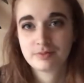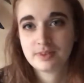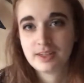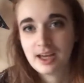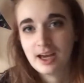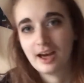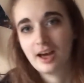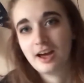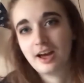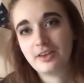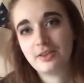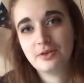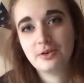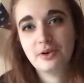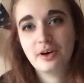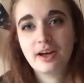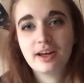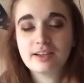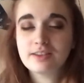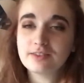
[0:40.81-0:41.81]
yeah, I
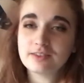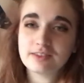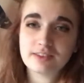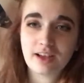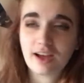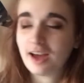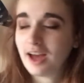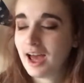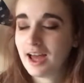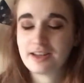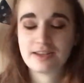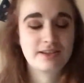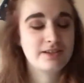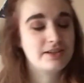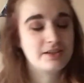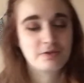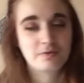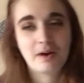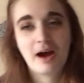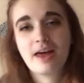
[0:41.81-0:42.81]
thought I had to
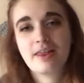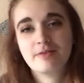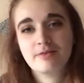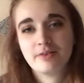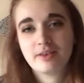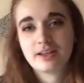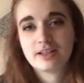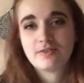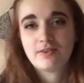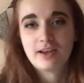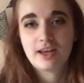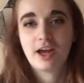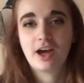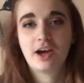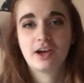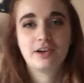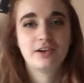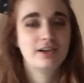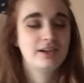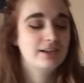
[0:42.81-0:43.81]
just wear them for this
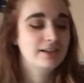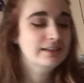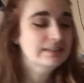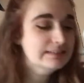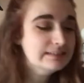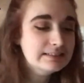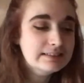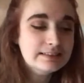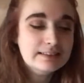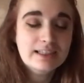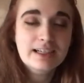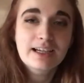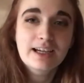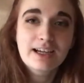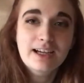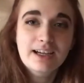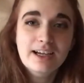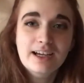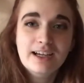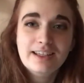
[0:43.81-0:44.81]
video.
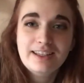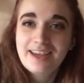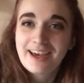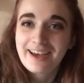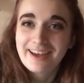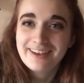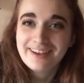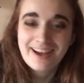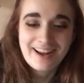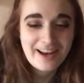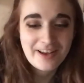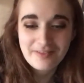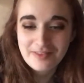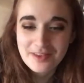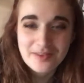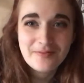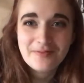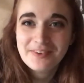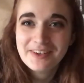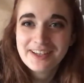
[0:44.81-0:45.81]
Yeah, I love
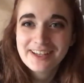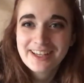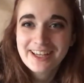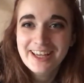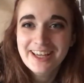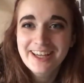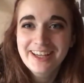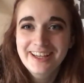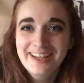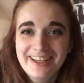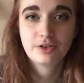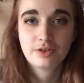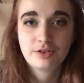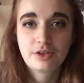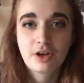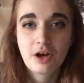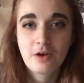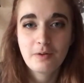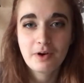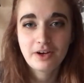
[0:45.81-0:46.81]
them.
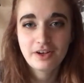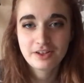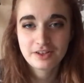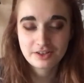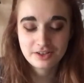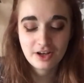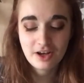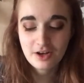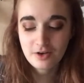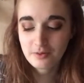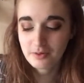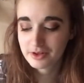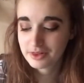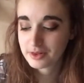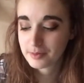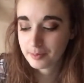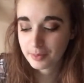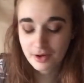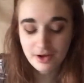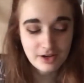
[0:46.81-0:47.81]
So we're going to start with the
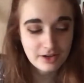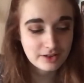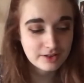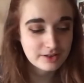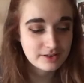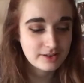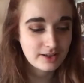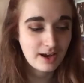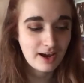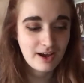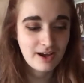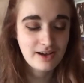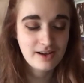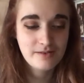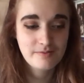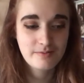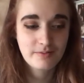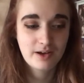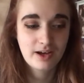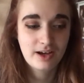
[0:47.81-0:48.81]
books.
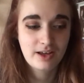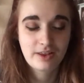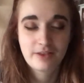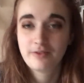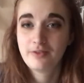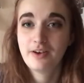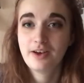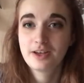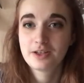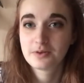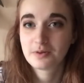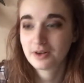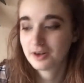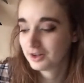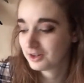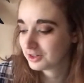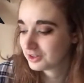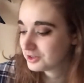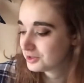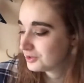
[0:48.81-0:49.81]
The first one I'm
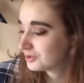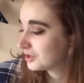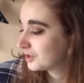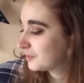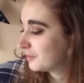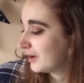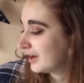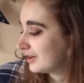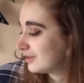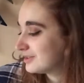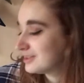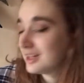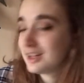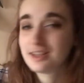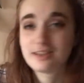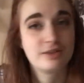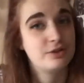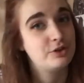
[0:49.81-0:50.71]
going to talk about is